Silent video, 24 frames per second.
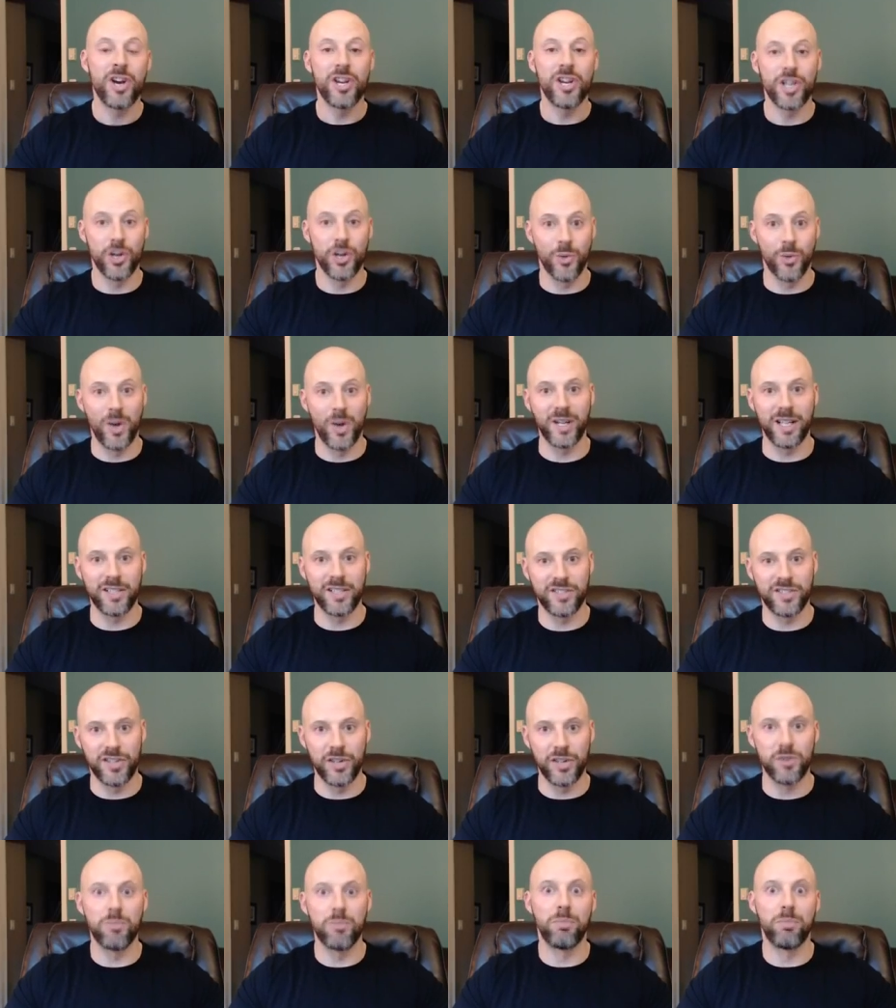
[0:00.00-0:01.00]
you're willing
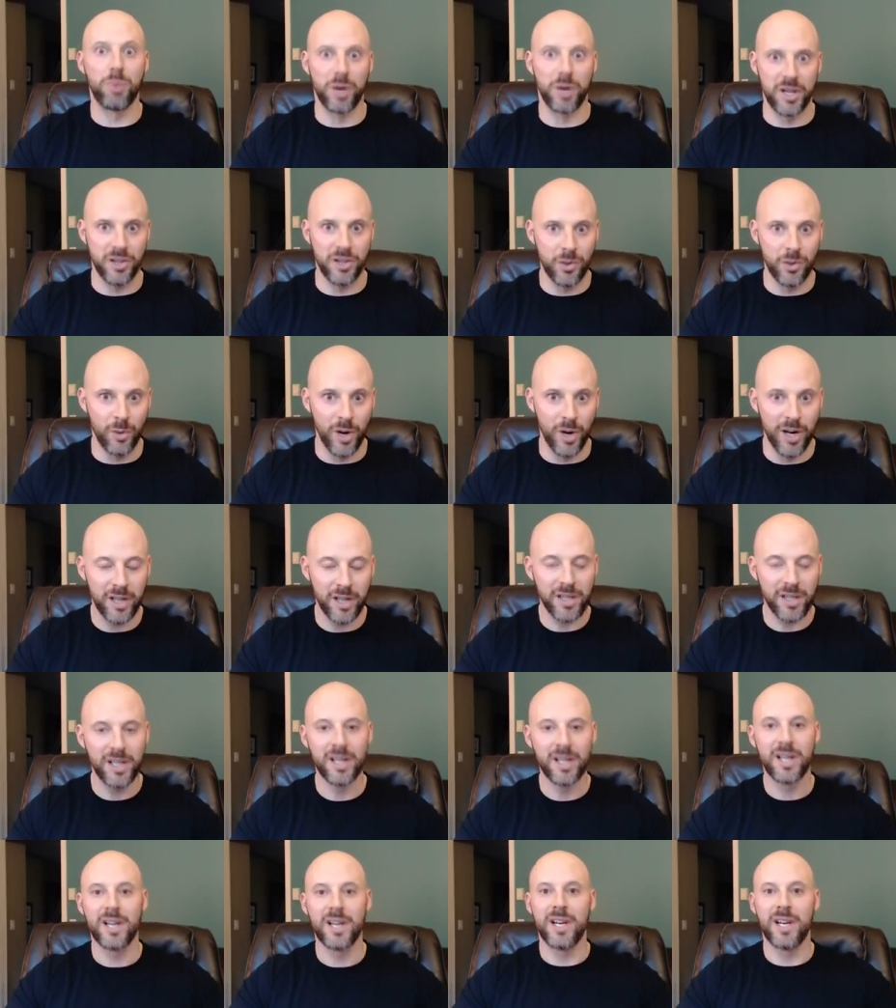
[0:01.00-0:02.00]
to put in the work.